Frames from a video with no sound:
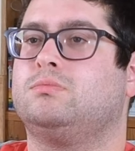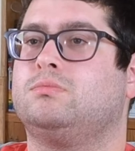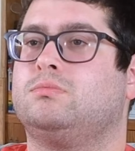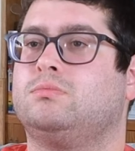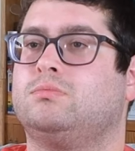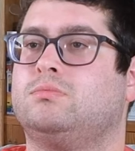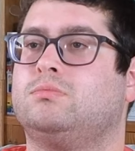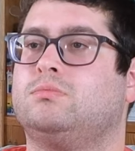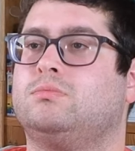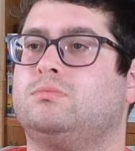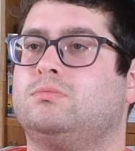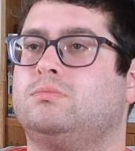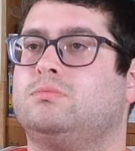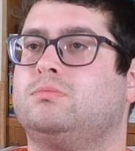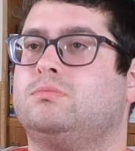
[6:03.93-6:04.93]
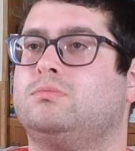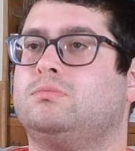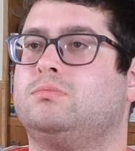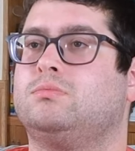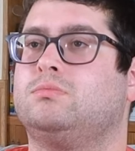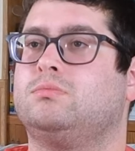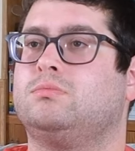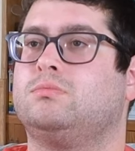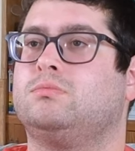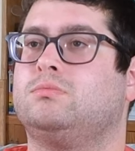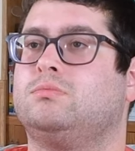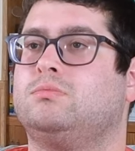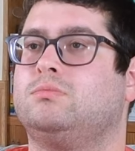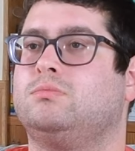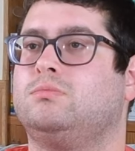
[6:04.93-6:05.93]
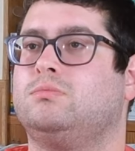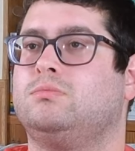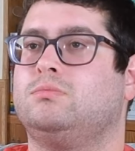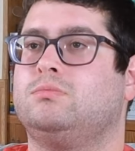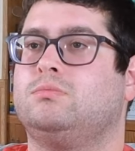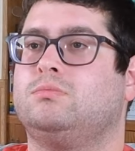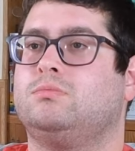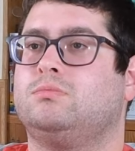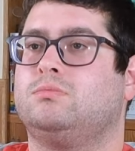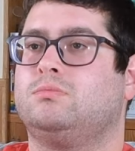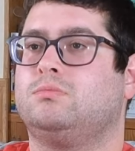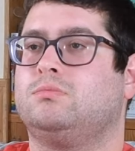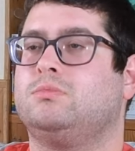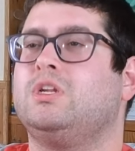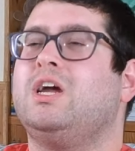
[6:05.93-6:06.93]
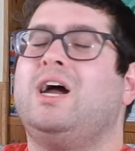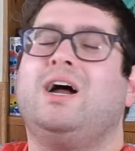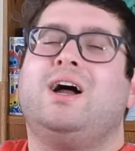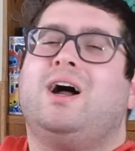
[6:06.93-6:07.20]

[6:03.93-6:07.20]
Nothing is said.